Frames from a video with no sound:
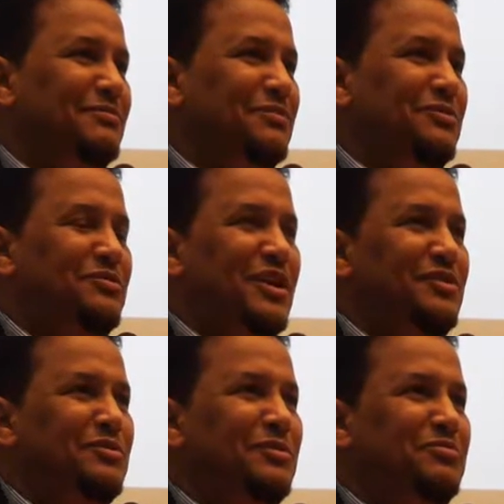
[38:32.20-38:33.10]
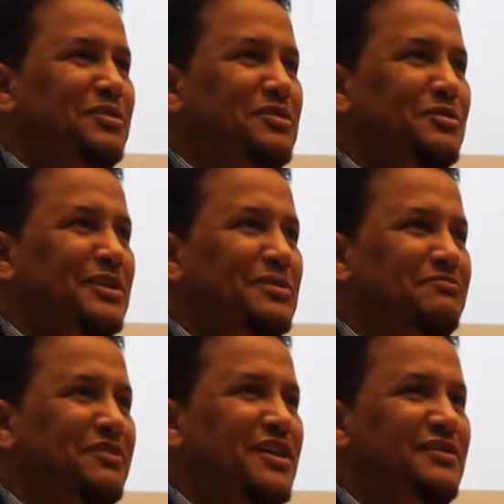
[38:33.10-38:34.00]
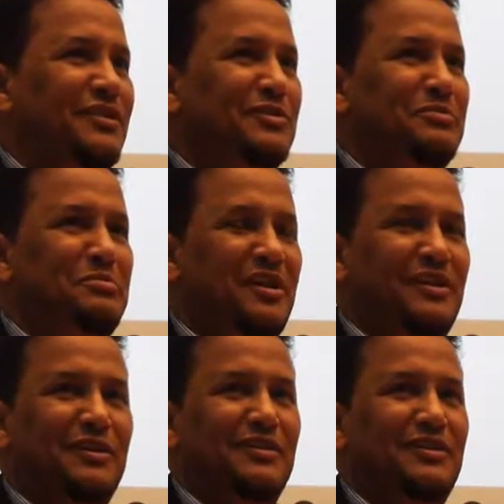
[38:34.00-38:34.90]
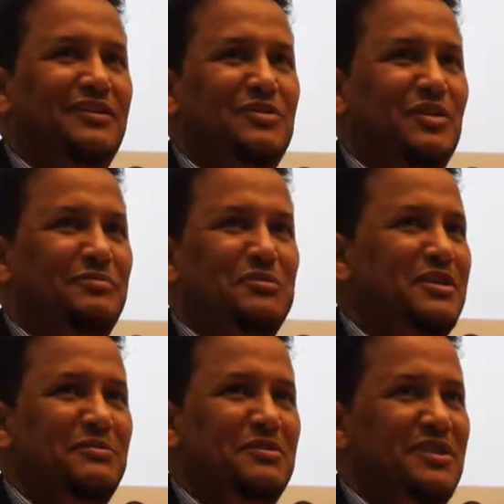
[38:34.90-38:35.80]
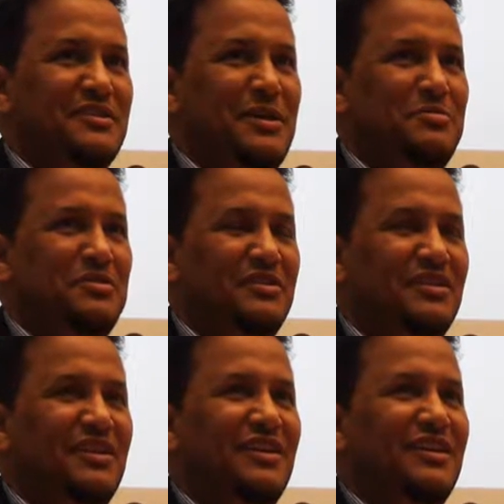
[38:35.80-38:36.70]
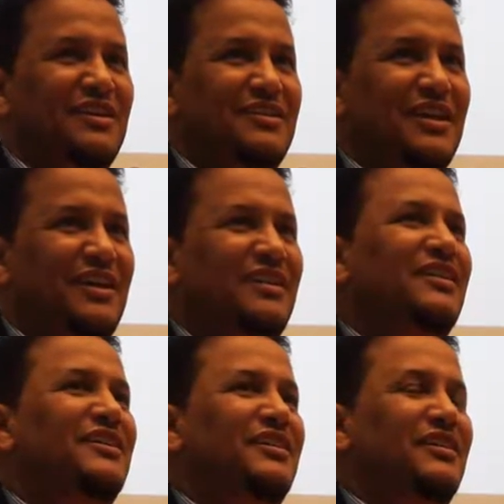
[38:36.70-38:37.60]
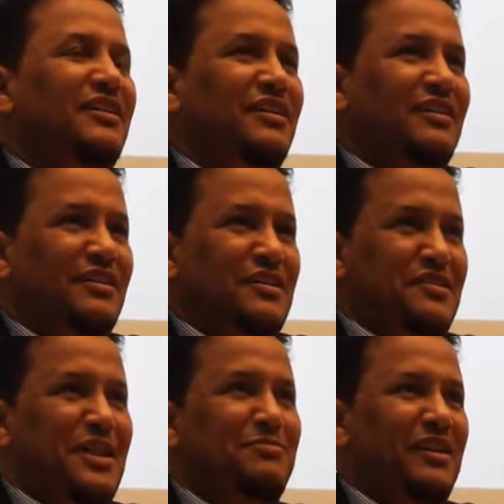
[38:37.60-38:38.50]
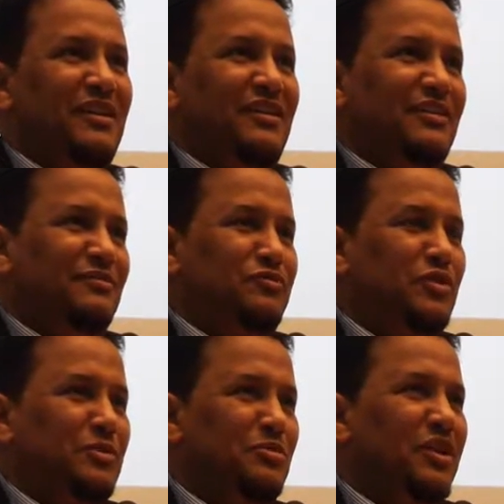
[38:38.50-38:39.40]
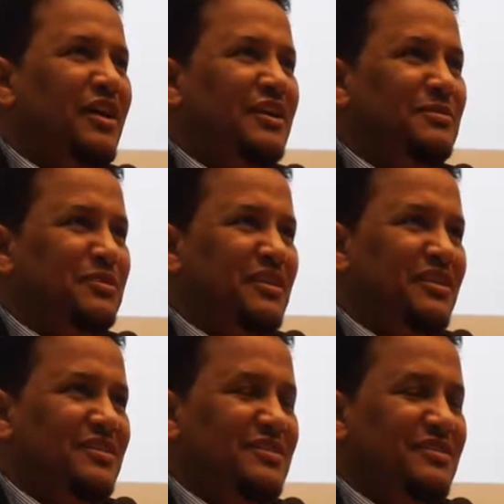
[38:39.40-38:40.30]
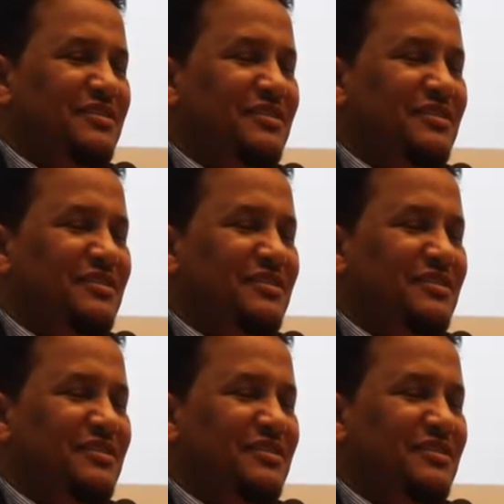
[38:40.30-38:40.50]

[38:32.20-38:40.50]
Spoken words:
But try to impose on him fasting or prayer and he's not Muslim, it's just absurd. Say, same thing for Ibn al-Qayyim in this.